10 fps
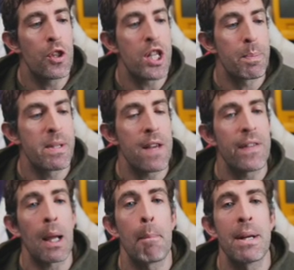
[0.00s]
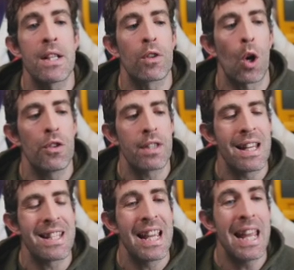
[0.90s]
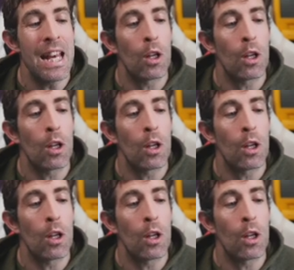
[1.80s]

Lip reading: specific bit of content in